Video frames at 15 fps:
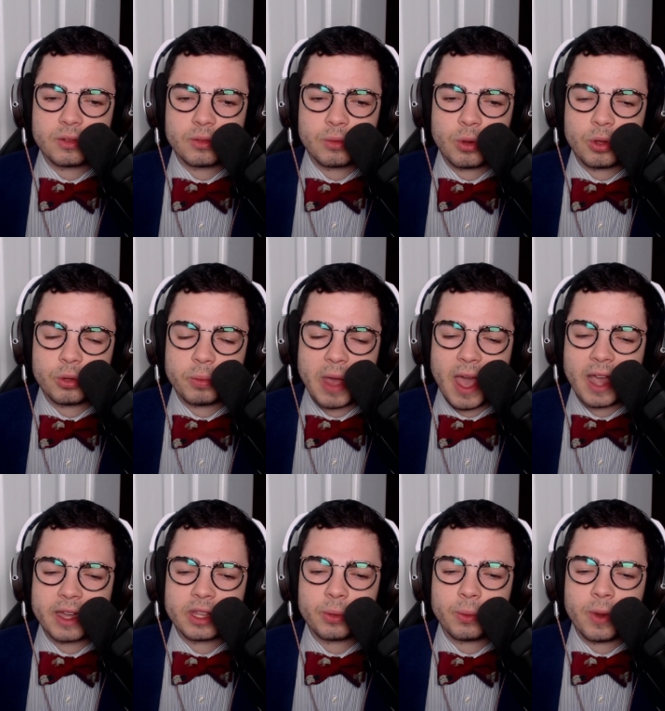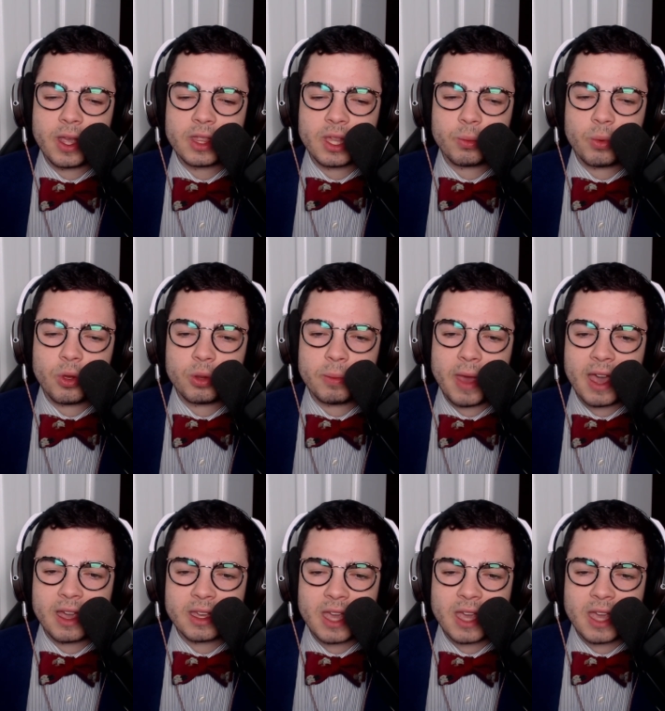Rolled back in the ring, then rolled back